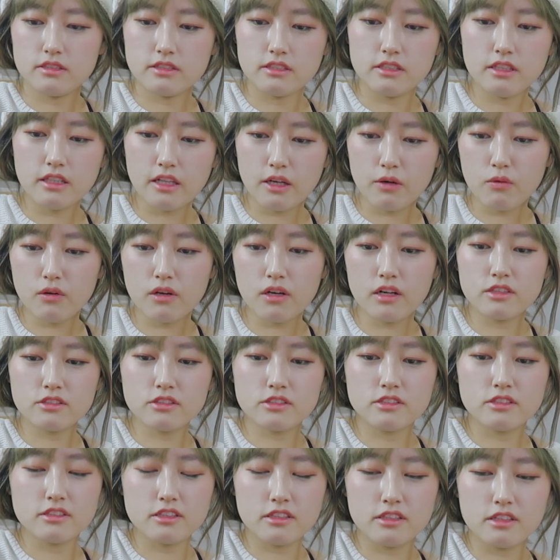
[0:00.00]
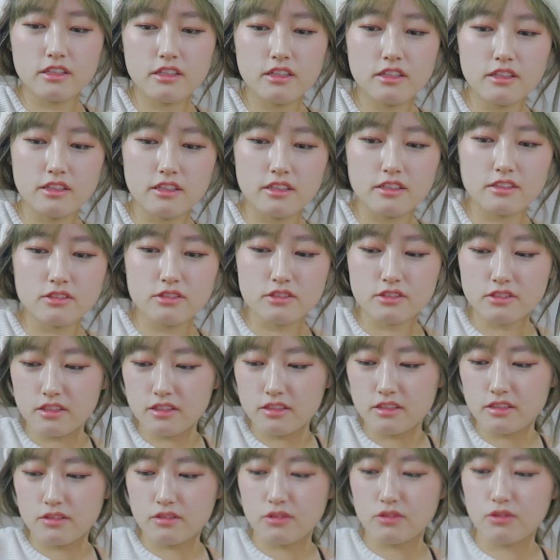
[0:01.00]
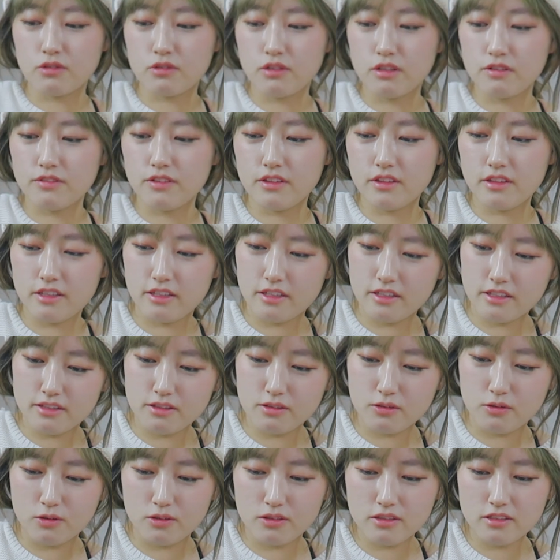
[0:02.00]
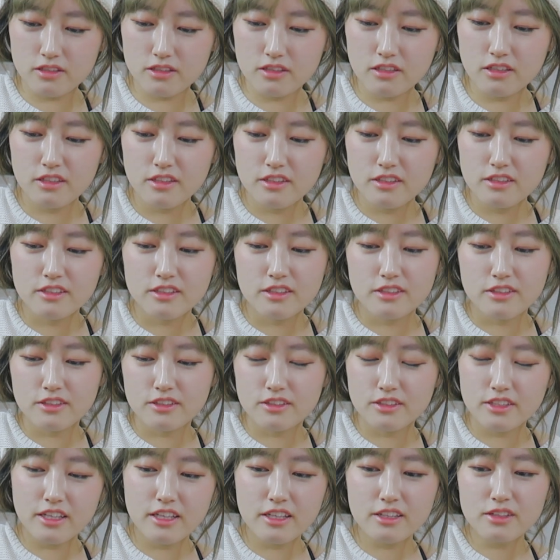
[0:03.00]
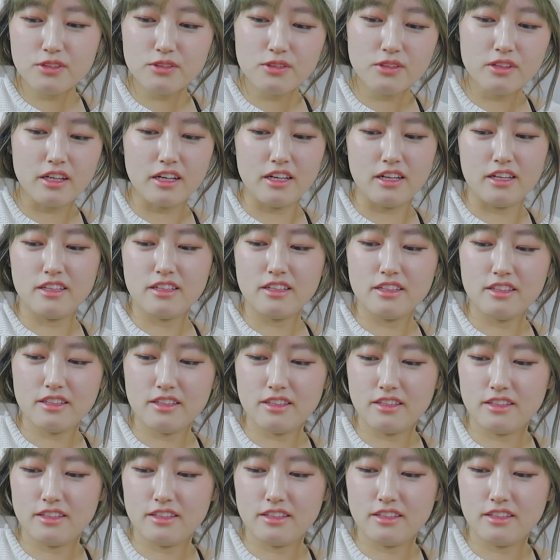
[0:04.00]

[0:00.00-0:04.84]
See, like what I just did there, like just kind of throw everything in the corner. You can't do that.